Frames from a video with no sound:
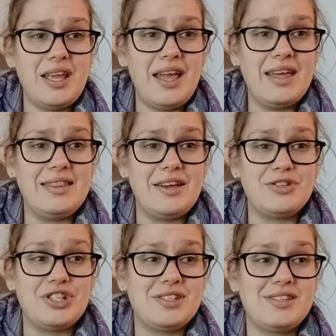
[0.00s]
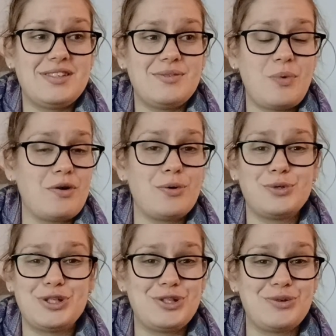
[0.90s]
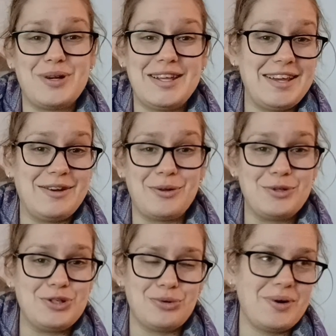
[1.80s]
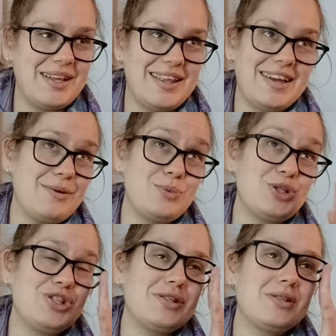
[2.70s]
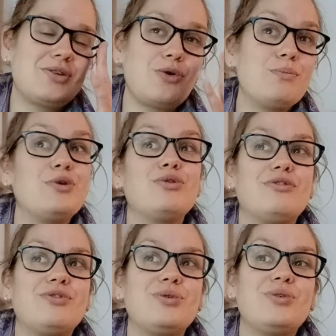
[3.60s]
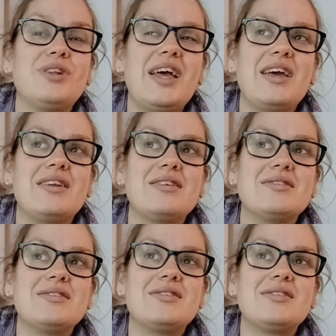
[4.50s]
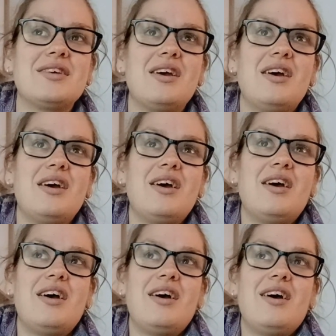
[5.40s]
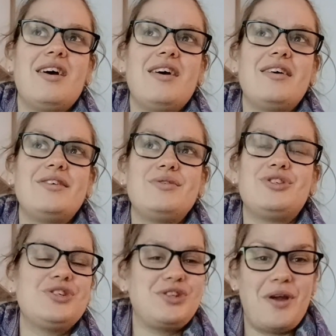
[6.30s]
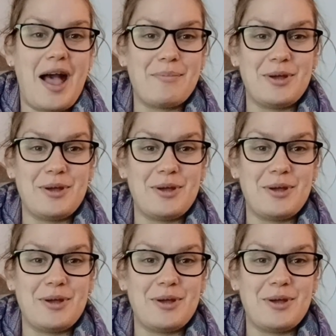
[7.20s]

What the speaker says: And we're all just joining in on the joy. Like, it was just so beautiful, and it was just so happy.